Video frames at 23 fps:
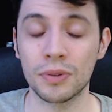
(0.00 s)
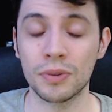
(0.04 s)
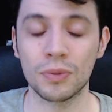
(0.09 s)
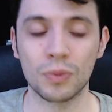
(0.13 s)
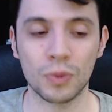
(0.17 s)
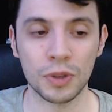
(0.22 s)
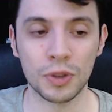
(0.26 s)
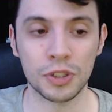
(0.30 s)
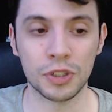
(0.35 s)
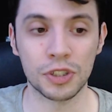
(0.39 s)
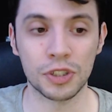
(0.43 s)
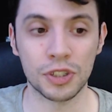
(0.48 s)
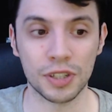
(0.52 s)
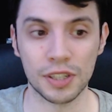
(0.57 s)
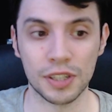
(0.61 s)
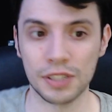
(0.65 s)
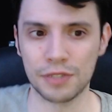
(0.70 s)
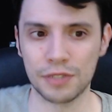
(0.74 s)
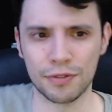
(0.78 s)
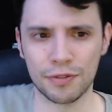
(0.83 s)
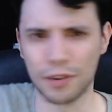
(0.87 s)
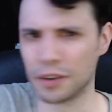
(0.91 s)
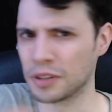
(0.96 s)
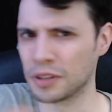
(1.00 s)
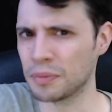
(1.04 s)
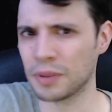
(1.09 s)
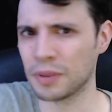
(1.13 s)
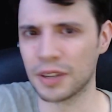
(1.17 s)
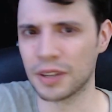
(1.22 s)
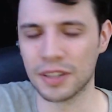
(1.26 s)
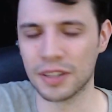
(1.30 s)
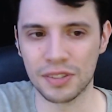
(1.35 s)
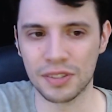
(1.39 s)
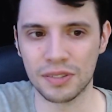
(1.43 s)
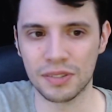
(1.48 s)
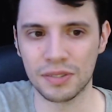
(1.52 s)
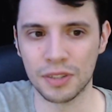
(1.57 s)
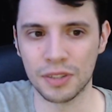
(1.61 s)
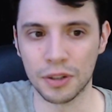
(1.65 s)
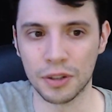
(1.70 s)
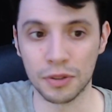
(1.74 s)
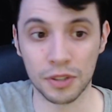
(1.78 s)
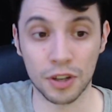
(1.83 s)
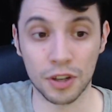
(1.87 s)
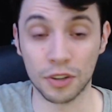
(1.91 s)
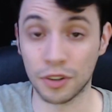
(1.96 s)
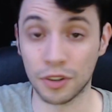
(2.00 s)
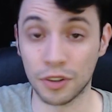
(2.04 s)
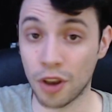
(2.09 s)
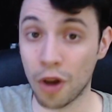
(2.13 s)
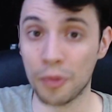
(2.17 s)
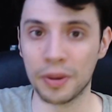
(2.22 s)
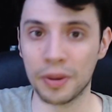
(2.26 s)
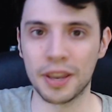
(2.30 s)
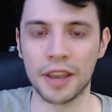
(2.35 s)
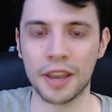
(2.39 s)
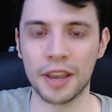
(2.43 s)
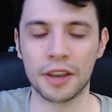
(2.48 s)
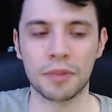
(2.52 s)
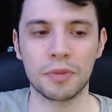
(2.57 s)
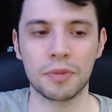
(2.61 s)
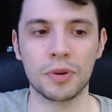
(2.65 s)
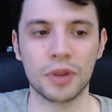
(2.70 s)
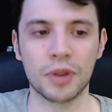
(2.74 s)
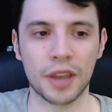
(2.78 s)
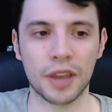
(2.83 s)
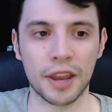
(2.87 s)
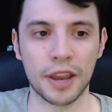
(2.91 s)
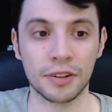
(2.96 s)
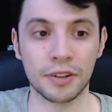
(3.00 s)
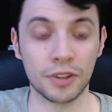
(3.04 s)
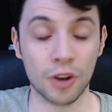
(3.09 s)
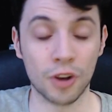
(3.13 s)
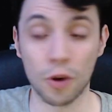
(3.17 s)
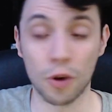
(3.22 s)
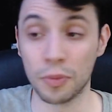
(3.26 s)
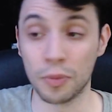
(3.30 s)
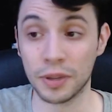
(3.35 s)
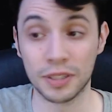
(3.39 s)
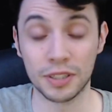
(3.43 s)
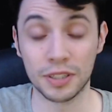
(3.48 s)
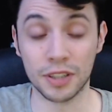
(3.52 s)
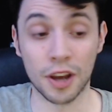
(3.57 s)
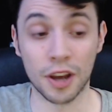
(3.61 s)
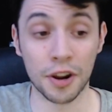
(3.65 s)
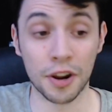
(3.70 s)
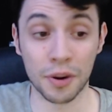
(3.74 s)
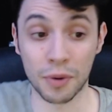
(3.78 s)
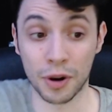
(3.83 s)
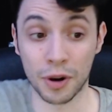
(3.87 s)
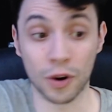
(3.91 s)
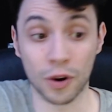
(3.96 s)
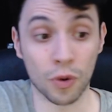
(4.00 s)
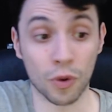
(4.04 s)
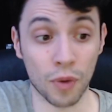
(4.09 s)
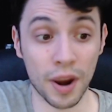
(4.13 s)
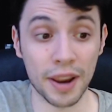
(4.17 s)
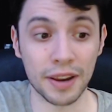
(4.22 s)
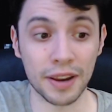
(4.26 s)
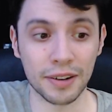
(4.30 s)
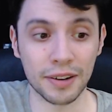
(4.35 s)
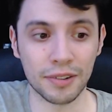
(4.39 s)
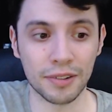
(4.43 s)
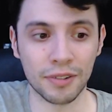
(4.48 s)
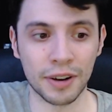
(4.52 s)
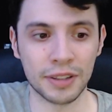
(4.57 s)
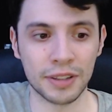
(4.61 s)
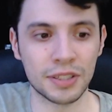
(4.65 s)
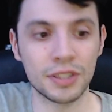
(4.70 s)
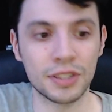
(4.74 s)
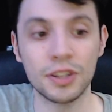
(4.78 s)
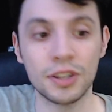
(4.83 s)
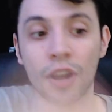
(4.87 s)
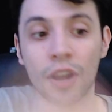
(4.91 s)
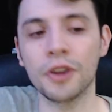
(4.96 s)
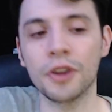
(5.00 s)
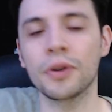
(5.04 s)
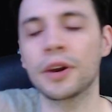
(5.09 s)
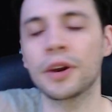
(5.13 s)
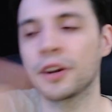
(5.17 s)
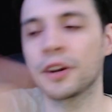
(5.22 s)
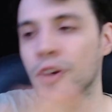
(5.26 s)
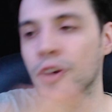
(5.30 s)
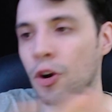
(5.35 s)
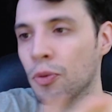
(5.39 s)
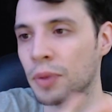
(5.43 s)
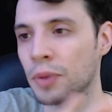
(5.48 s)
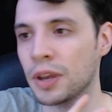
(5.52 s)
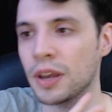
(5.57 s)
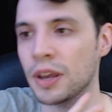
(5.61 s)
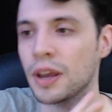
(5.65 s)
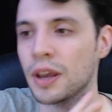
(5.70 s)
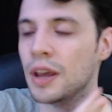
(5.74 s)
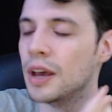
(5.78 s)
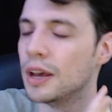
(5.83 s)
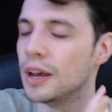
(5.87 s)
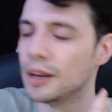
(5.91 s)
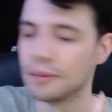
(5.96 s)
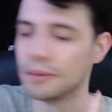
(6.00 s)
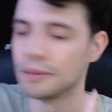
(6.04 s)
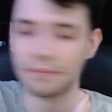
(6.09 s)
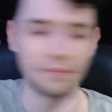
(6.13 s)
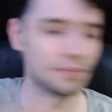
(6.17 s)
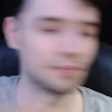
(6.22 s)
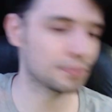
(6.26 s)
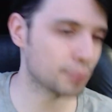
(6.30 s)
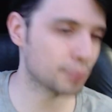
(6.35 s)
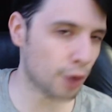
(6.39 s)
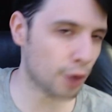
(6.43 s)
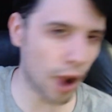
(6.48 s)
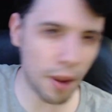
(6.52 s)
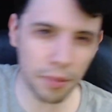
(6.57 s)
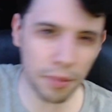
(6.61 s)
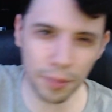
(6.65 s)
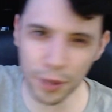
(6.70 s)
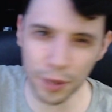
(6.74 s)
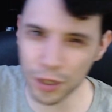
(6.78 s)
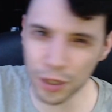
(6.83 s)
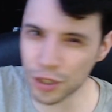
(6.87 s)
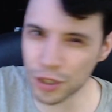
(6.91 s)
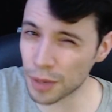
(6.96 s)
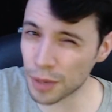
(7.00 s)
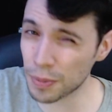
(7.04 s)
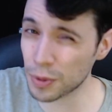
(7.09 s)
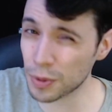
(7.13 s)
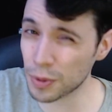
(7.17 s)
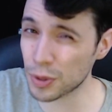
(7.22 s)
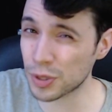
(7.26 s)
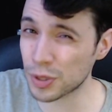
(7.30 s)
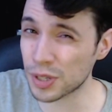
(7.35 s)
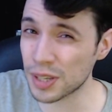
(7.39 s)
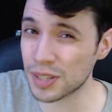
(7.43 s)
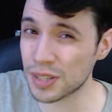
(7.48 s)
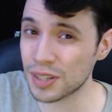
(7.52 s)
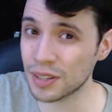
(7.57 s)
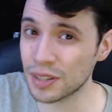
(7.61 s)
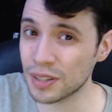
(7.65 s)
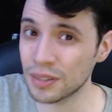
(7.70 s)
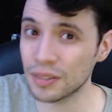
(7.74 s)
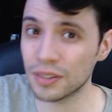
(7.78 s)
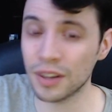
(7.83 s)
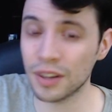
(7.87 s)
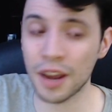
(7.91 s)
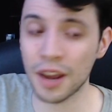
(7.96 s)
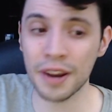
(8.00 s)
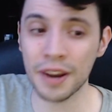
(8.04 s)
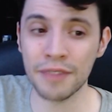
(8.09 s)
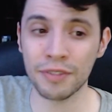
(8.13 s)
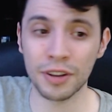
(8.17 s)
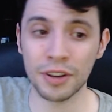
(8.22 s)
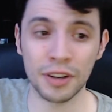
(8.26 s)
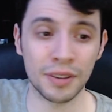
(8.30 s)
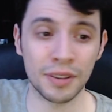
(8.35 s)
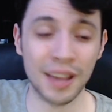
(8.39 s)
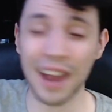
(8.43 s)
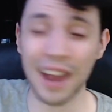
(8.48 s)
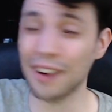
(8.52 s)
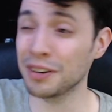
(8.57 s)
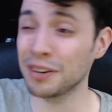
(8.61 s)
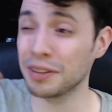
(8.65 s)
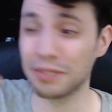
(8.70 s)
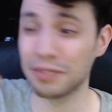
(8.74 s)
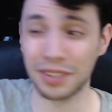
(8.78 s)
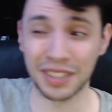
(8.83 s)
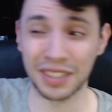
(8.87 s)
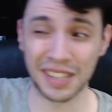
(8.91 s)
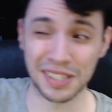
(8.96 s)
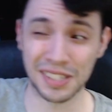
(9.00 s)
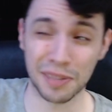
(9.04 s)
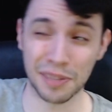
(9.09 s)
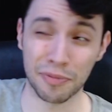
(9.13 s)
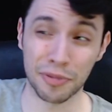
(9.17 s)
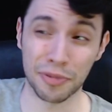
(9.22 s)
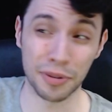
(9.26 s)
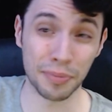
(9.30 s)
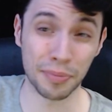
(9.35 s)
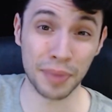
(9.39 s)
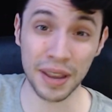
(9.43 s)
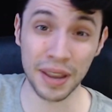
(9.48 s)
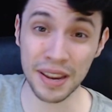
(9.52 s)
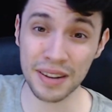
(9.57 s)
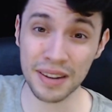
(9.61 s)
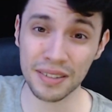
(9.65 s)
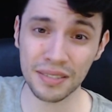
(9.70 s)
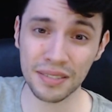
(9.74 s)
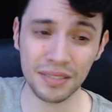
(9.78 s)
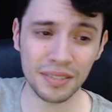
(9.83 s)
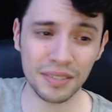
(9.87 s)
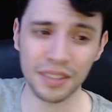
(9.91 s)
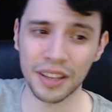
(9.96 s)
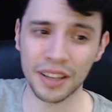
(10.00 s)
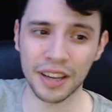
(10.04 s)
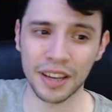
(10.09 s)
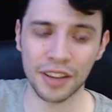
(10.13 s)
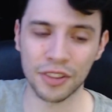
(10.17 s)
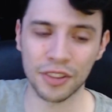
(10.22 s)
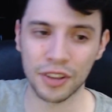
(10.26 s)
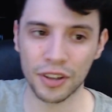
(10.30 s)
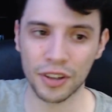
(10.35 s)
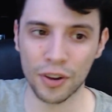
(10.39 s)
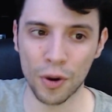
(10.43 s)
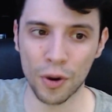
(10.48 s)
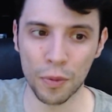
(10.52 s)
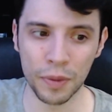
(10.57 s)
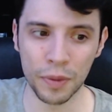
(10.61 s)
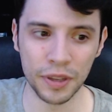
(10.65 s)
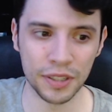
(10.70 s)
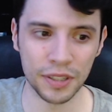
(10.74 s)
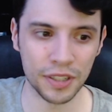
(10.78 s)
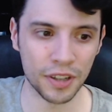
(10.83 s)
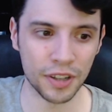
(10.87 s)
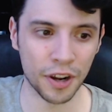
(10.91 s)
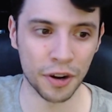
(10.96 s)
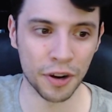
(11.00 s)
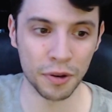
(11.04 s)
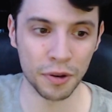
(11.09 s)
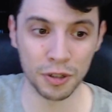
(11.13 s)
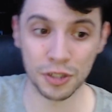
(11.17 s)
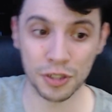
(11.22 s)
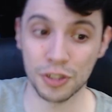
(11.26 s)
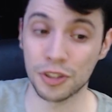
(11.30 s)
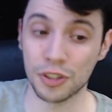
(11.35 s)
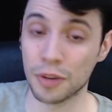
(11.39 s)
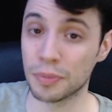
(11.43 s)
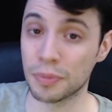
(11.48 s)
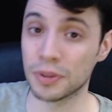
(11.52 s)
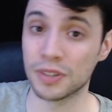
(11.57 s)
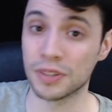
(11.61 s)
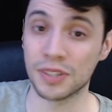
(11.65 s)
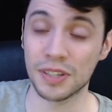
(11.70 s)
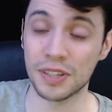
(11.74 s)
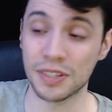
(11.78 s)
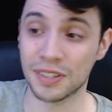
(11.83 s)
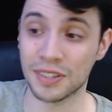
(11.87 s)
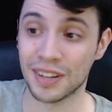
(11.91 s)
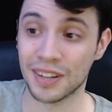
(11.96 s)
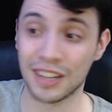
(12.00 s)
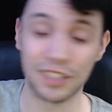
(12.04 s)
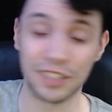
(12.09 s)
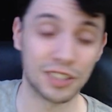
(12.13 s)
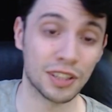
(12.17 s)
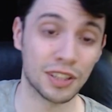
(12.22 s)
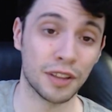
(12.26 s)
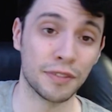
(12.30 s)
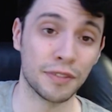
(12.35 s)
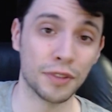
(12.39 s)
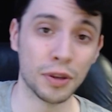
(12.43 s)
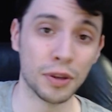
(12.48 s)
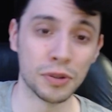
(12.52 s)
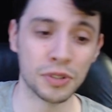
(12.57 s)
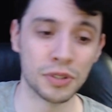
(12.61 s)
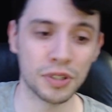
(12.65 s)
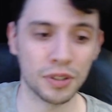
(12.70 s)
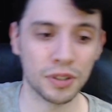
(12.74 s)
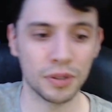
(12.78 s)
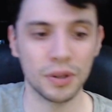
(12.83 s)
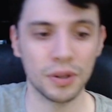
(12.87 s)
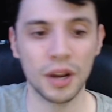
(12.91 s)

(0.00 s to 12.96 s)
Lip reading: which is funny because, you know, it's called Komi Can't Communicate, and Komi and Tadano are great, right? Tadano and Komi probably ship of the season. I don't even think that's up for debate. Like, I think Komi and Tadano are just ship of the season. I just love those two.